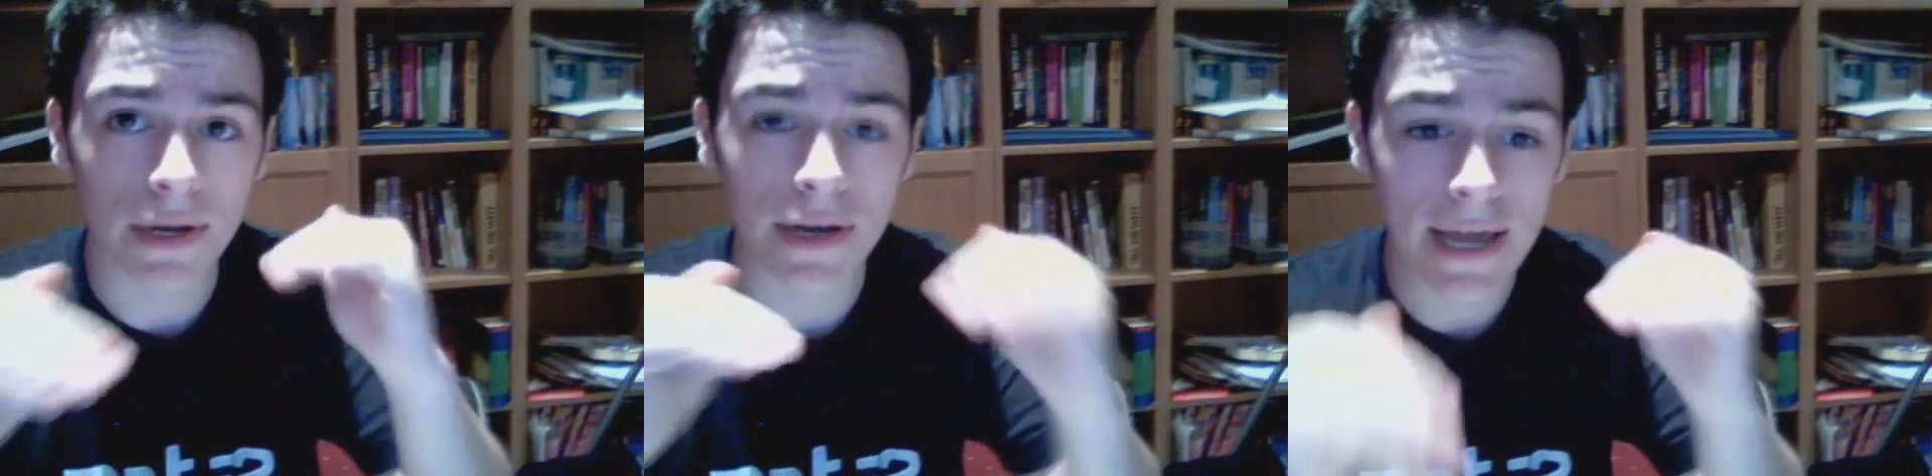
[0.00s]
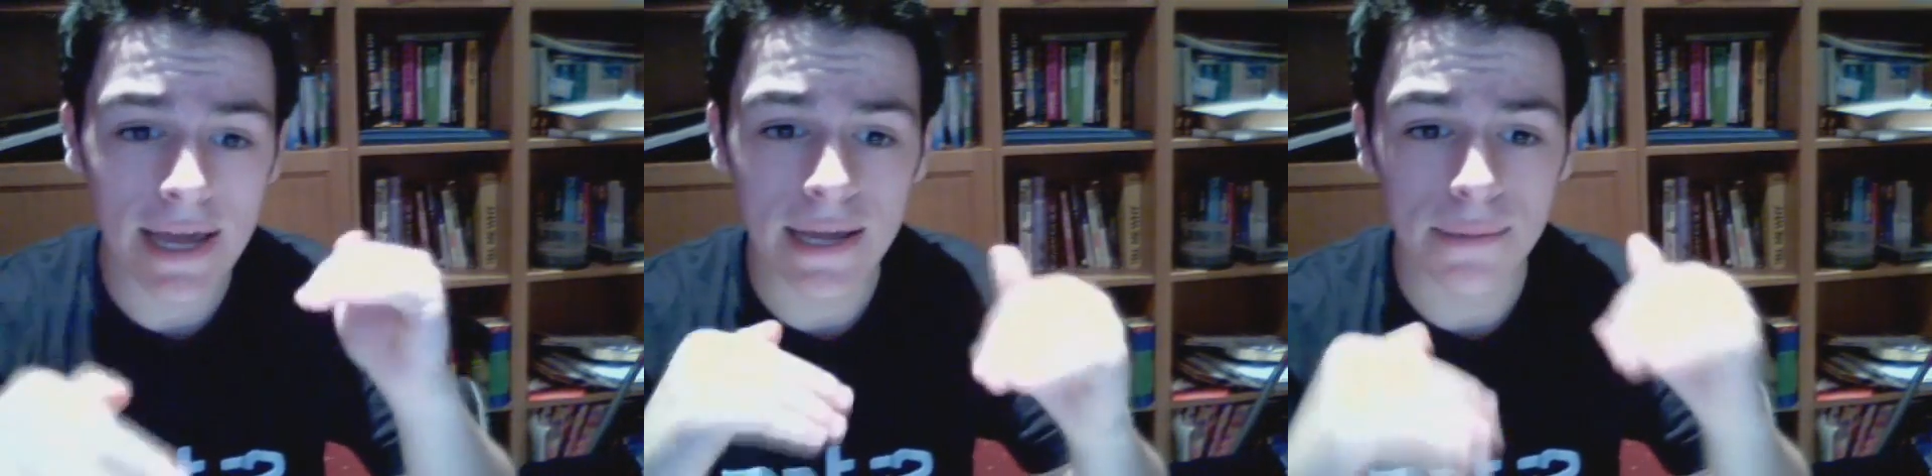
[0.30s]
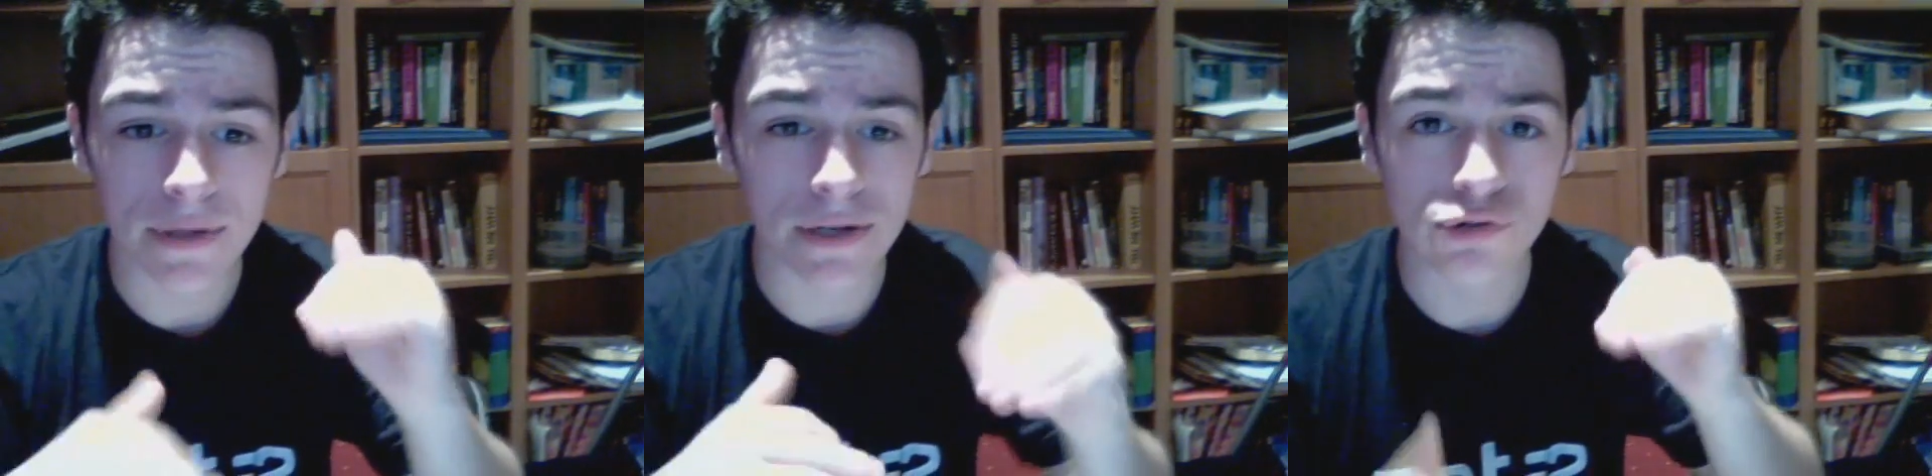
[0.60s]

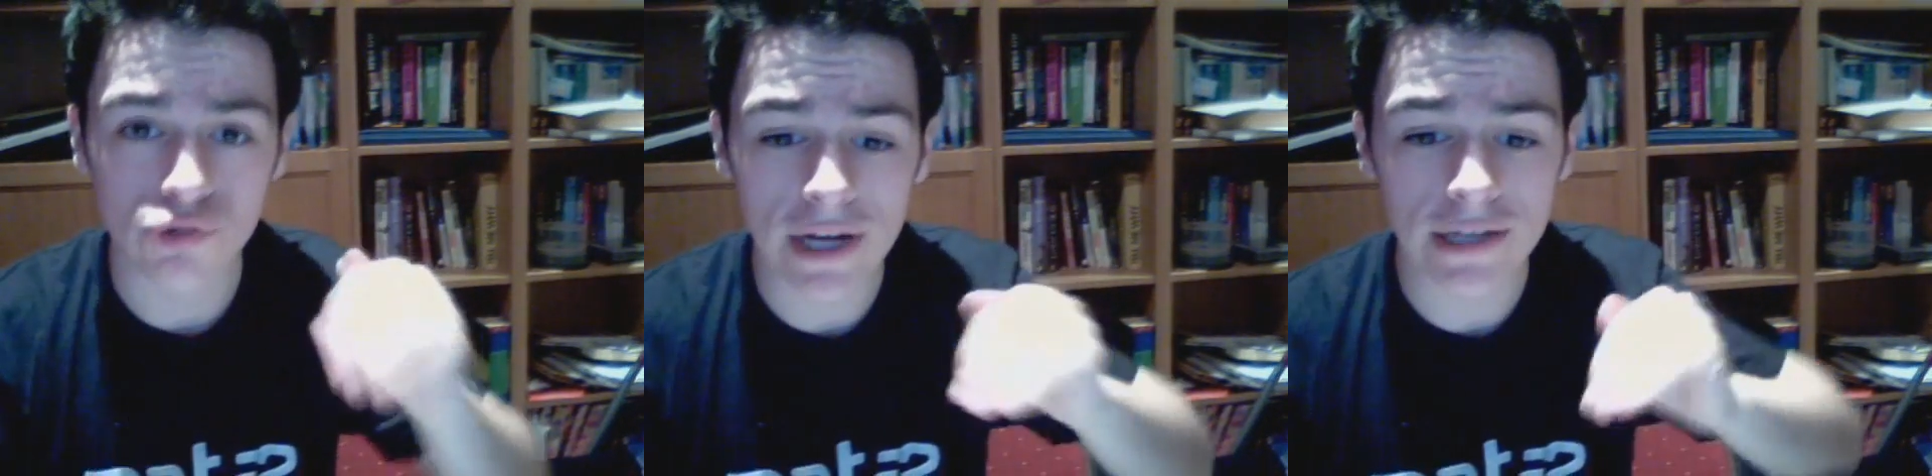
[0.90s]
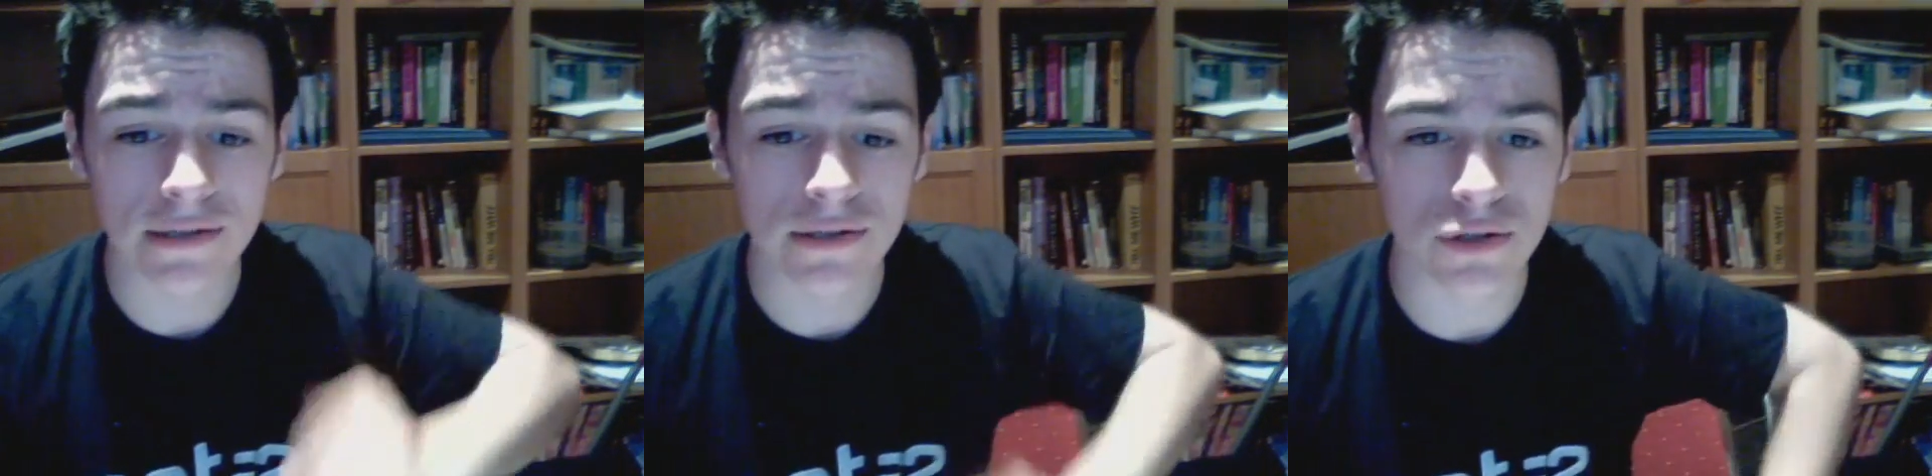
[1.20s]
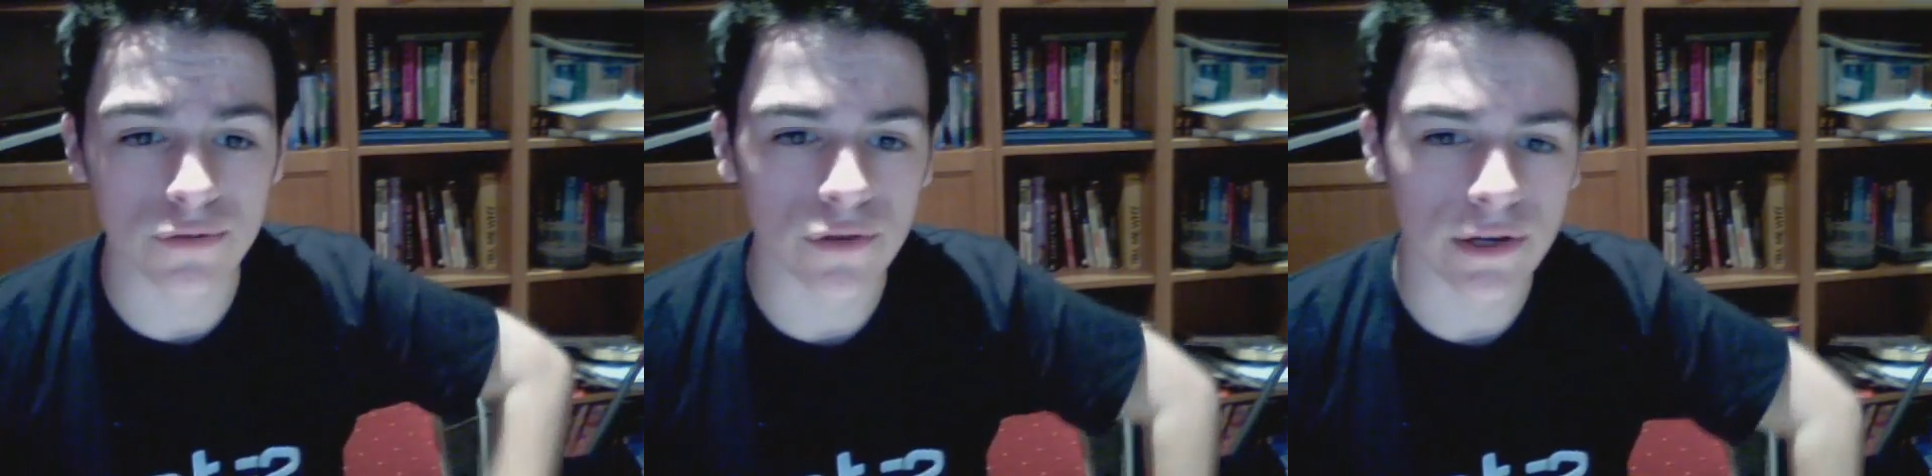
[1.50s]
name and address and
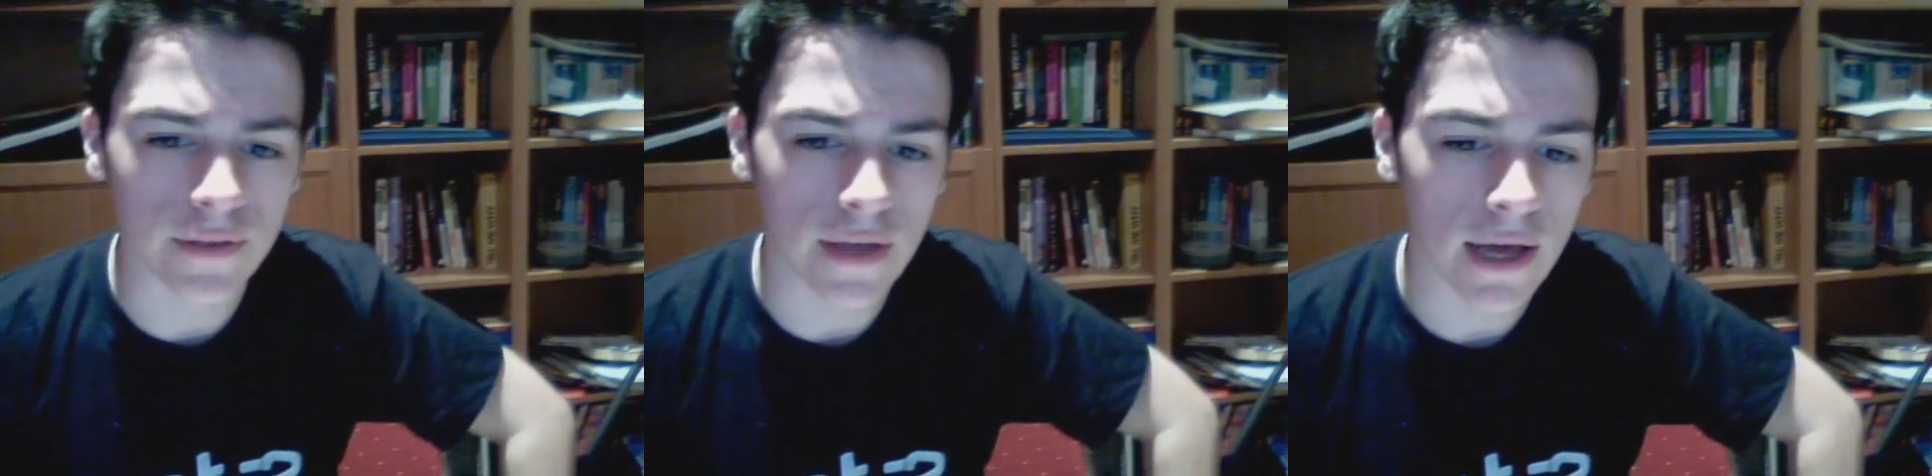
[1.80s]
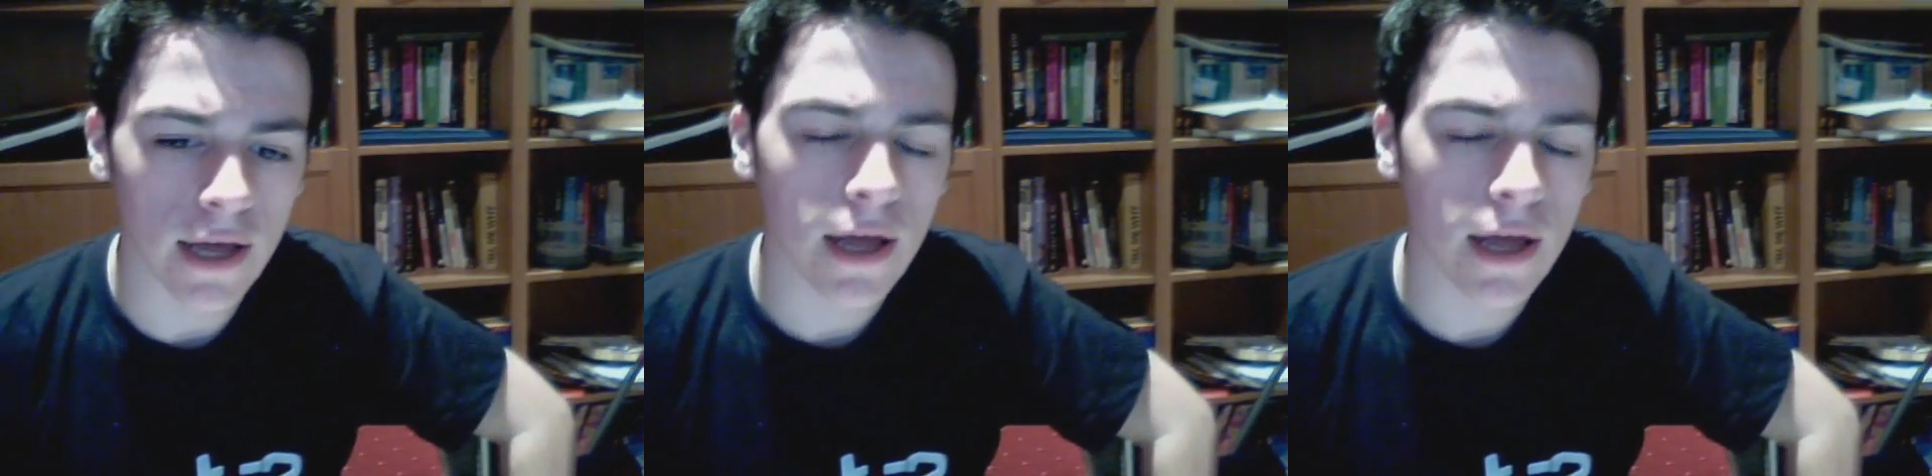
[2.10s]
stuff like that.